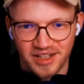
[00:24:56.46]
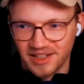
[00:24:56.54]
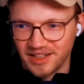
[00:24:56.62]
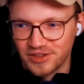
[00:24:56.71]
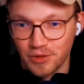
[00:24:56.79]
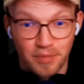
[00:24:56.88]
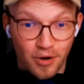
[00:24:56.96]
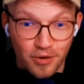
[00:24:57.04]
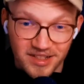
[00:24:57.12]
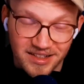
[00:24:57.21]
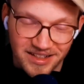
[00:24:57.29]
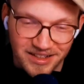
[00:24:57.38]

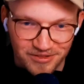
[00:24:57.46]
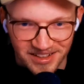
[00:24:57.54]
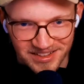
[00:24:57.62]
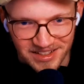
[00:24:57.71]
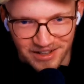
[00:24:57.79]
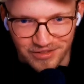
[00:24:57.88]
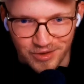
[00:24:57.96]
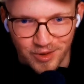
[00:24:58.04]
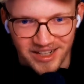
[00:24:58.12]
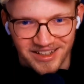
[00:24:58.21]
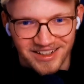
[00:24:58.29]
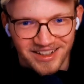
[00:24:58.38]
supposedly runs
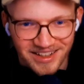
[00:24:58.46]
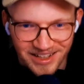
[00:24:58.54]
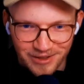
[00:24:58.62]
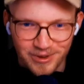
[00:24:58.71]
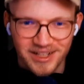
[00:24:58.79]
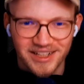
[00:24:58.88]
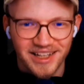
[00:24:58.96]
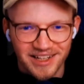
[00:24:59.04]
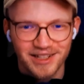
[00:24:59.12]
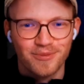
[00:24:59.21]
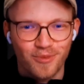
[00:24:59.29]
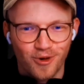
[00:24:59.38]
everywhere. And we're getting
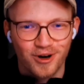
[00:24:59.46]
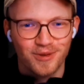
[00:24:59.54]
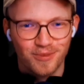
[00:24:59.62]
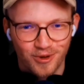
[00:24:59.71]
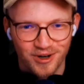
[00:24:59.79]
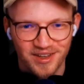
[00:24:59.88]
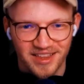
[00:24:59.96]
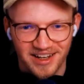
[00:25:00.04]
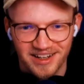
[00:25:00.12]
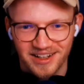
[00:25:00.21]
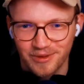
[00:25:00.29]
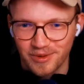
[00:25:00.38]
more and more
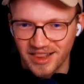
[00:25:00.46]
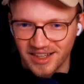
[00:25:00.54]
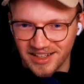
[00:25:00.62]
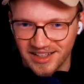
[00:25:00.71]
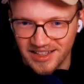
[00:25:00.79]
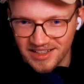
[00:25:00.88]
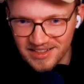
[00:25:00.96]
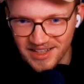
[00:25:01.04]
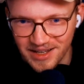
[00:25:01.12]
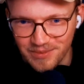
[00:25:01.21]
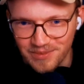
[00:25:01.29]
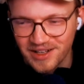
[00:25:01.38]
there with like
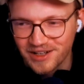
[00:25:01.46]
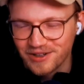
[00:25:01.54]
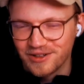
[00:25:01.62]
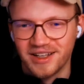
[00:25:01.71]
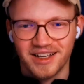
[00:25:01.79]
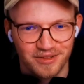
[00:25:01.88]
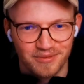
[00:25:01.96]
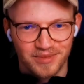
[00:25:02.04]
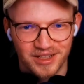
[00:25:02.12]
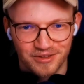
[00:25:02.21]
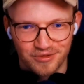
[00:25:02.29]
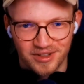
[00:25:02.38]
ESM now
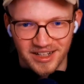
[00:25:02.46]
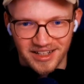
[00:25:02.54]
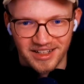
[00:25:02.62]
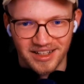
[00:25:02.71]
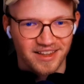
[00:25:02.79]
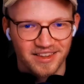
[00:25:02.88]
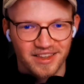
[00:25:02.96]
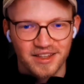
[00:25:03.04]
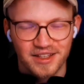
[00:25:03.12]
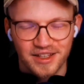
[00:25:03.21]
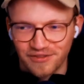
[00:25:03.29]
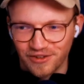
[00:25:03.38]
being really the
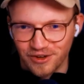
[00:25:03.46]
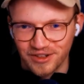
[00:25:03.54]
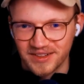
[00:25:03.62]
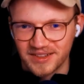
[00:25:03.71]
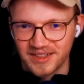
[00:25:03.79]
default.